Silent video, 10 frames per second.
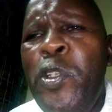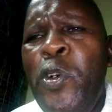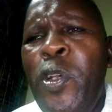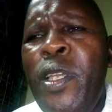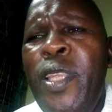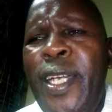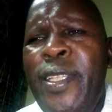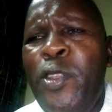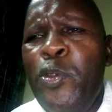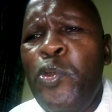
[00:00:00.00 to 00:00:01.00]
knowing that
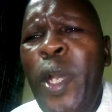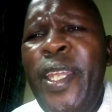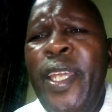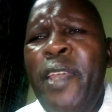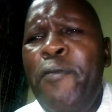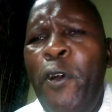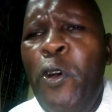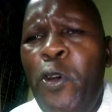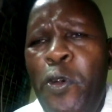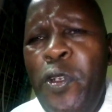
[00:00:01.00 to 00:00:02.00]
those who were digging for
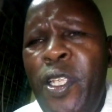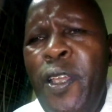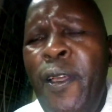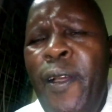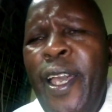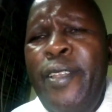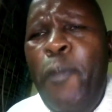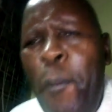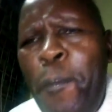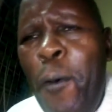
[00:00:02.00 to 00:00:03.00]
gold, as
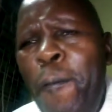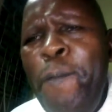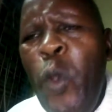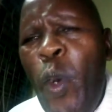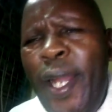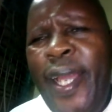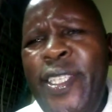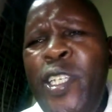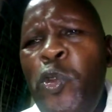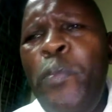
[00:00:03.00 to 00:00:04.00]
people were
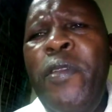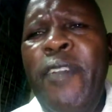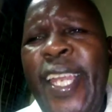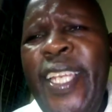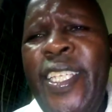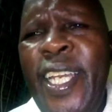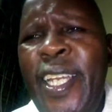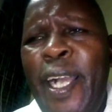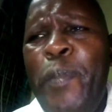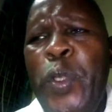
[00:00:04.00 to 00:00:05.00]
rushing to be very rich
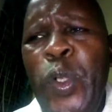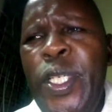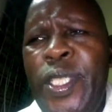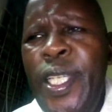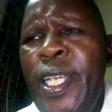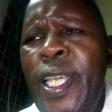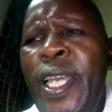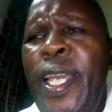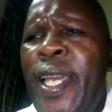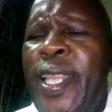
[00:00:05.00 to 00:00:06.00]
and capitalistic,
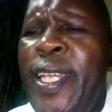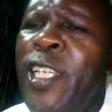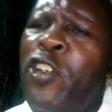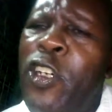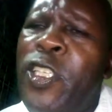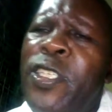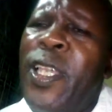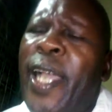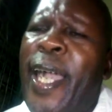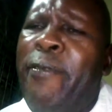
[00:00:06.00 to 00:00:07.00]
they did not
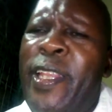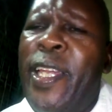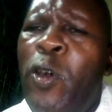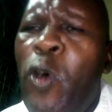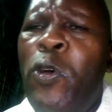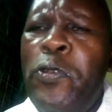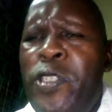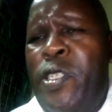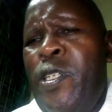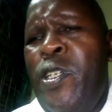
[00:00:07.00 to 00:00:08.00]
cover the
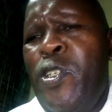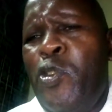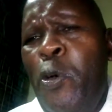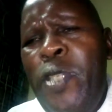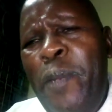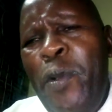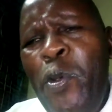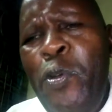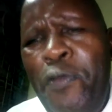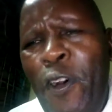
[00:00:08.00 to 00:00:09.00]
holes. So somebody
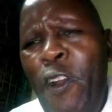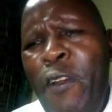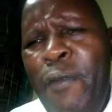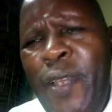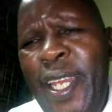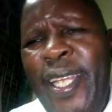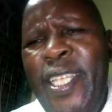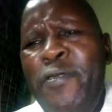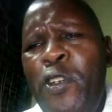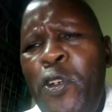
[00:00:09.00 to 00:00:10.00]
would fall,
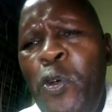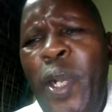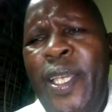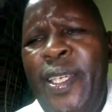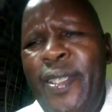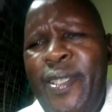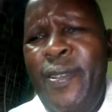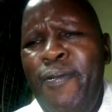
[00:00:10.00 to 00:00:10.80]
relatives don't know where he is.